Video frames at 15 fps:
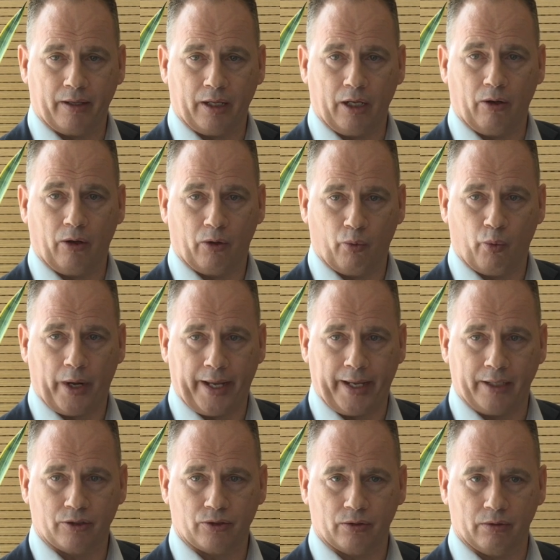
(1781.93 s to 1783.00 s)
a long
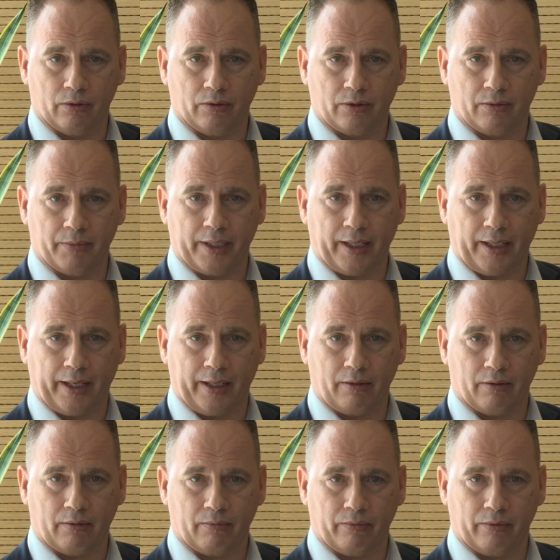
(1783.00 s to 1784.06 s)
way to mitigate
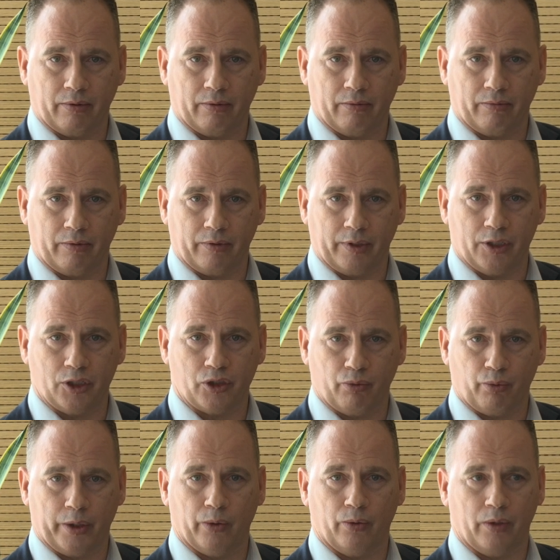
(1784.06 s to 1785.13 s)
the issue
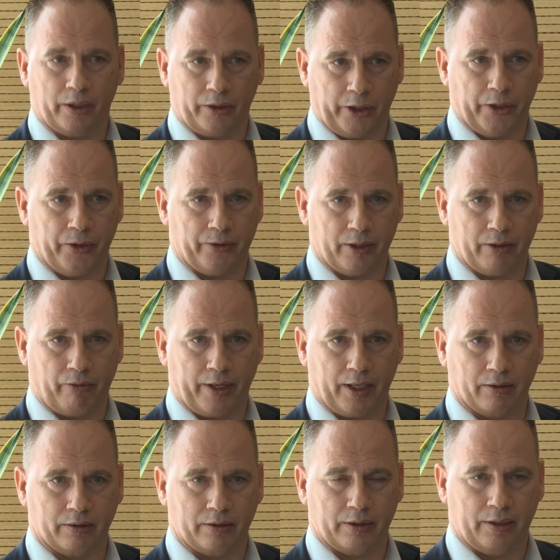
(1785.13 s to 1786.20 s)
we all know
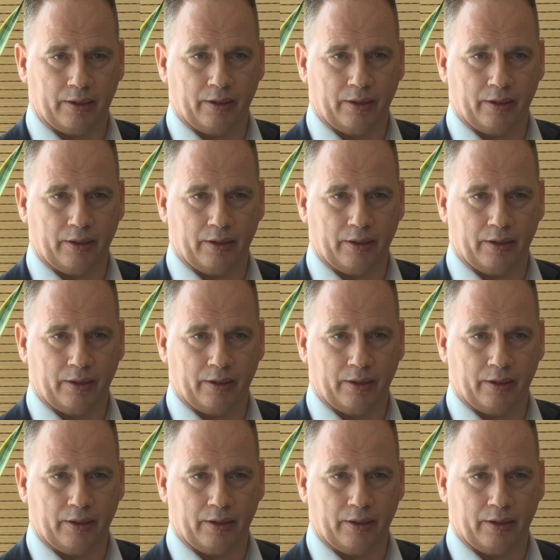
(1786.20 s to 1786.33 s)
around